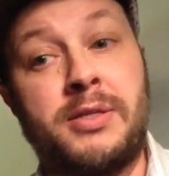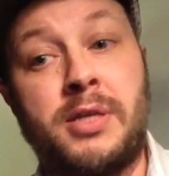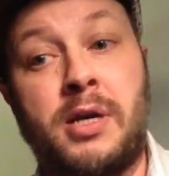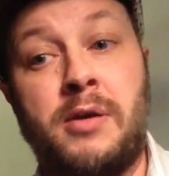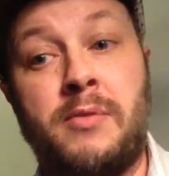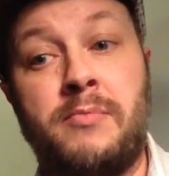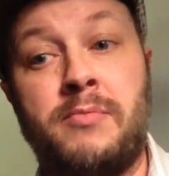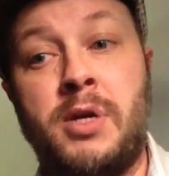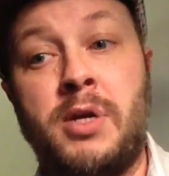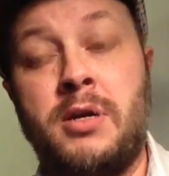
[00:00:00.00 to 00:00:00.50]

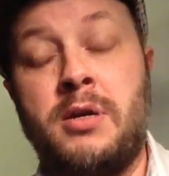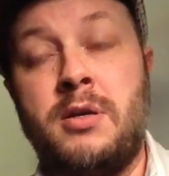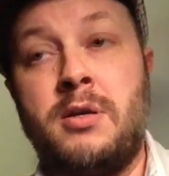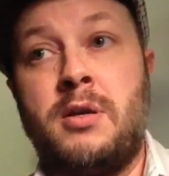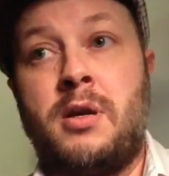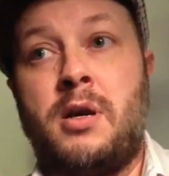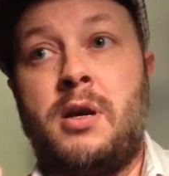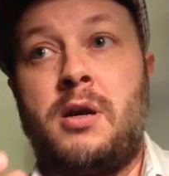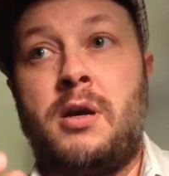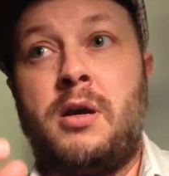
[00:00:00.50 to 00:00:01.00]

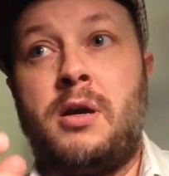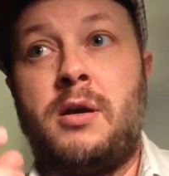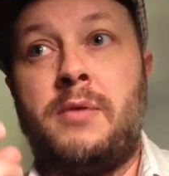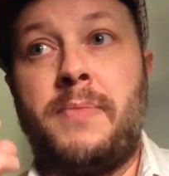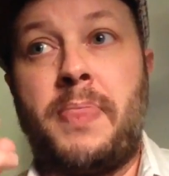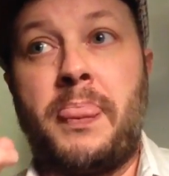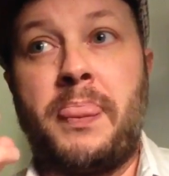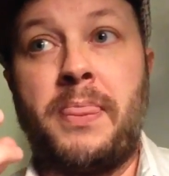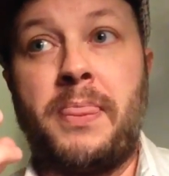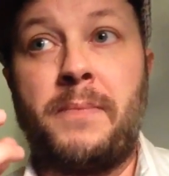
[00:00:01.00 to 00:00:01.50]

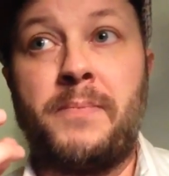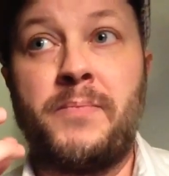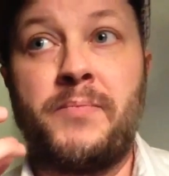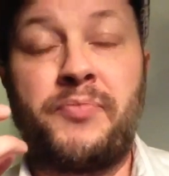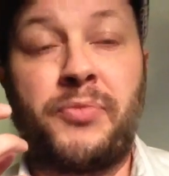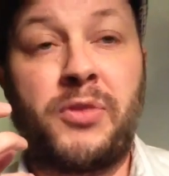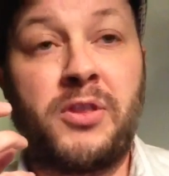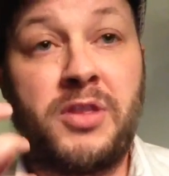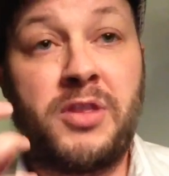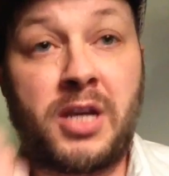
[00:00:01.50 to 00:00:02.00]

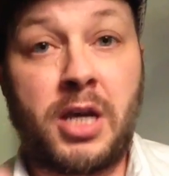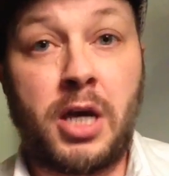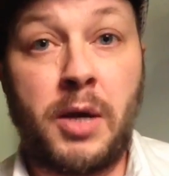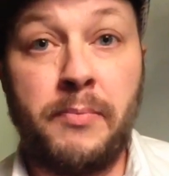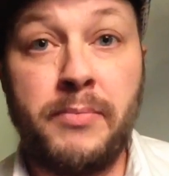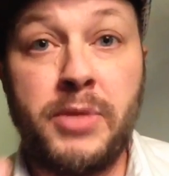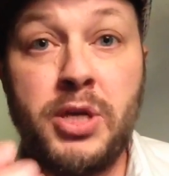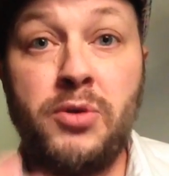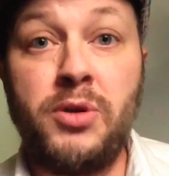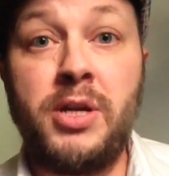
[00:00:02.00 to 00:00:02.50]
the
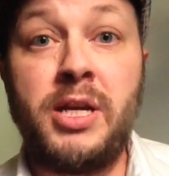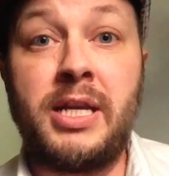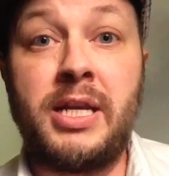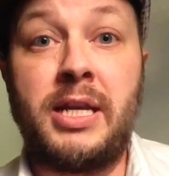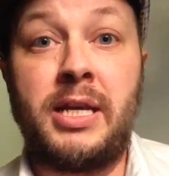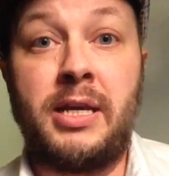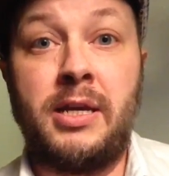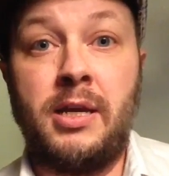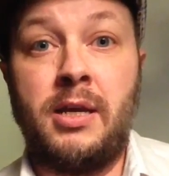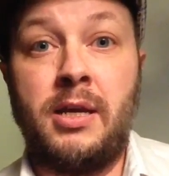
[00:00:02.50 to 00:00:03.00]
community